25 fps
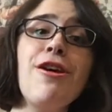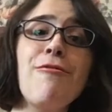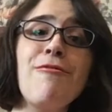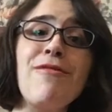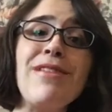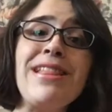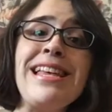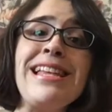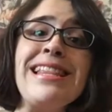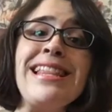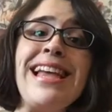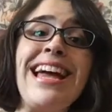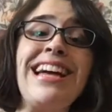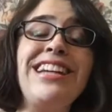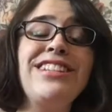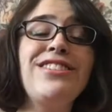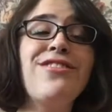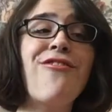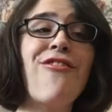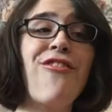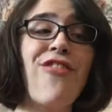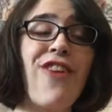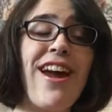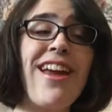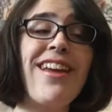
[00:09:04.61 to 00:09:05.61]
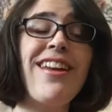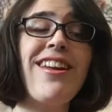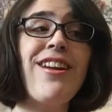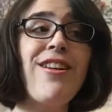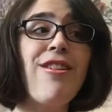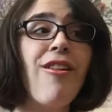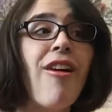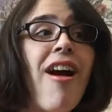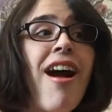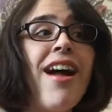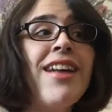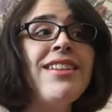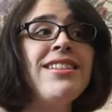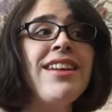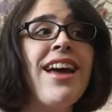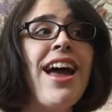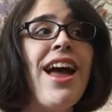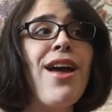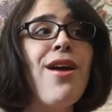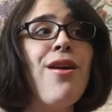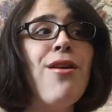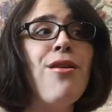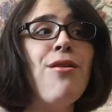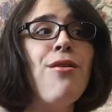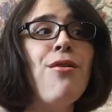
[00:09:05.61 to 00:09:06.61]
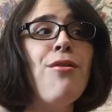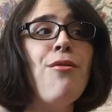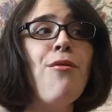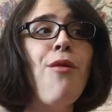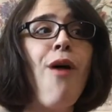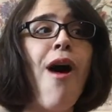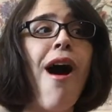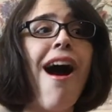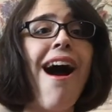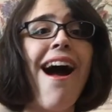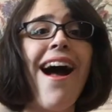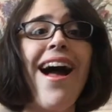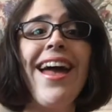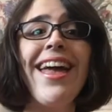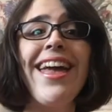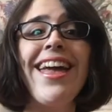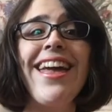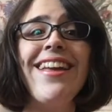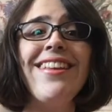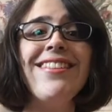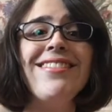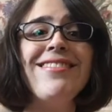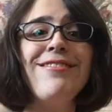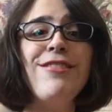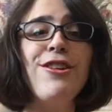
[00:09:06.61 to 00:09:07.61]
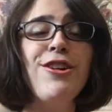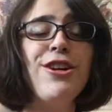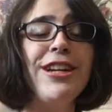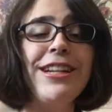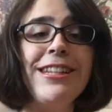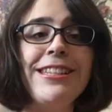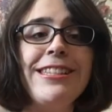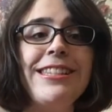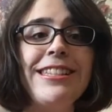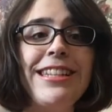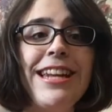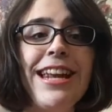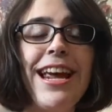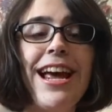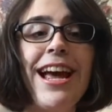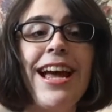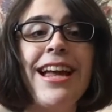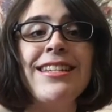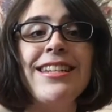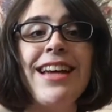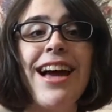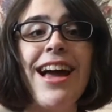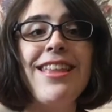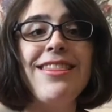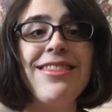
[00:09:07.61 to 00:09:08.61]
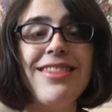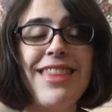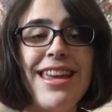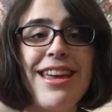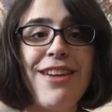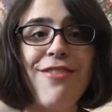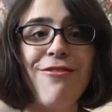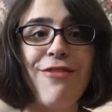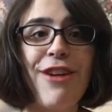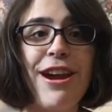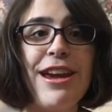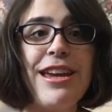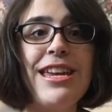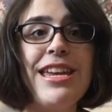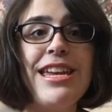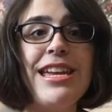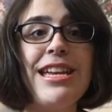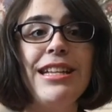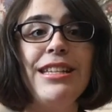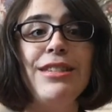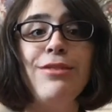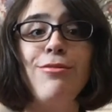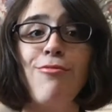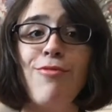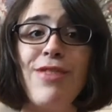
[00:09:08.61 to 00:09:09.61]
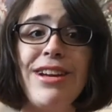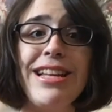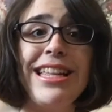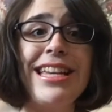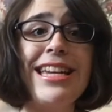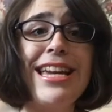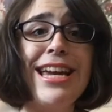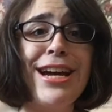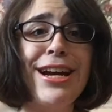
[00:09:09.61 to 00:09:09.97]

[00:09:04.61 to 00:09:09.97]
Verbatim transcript: really likes Frankie Grande, who I couldn't stand. I think Frankie is really